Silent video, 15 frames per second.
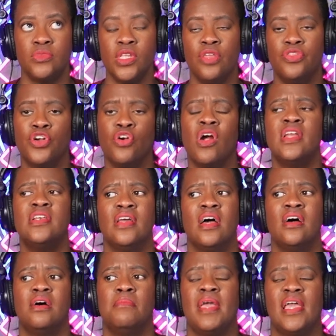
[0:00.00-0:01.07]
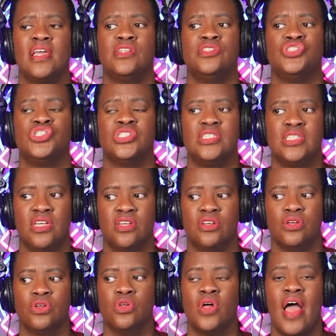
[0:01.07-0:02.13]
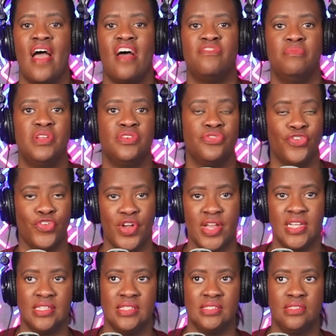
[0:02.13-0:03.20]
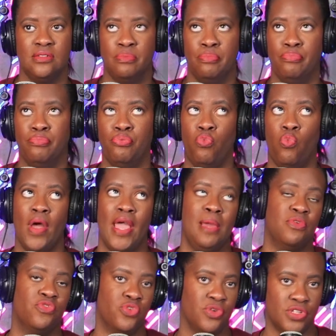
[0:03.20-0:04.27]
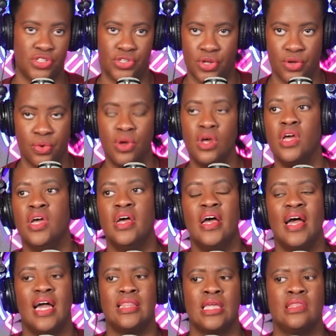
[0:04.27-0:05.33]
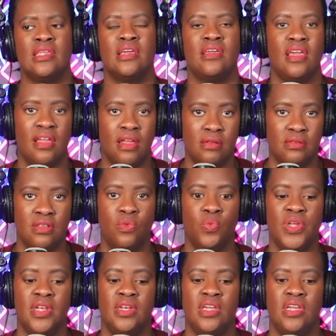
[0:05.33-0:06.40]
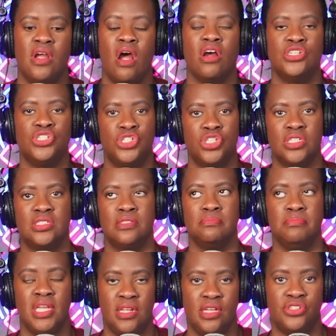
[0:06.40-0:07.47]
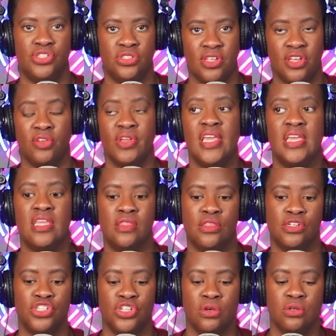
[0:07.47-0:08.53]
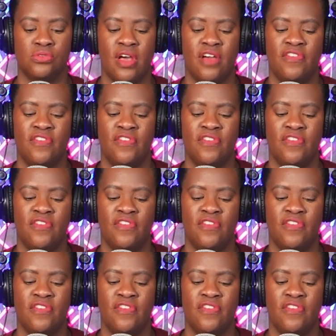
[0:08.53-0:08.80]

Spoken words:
the Grand Dame and Giselle have been friends way before the show. I think that Candace and Wendy are just meeting Giselle in the show. So I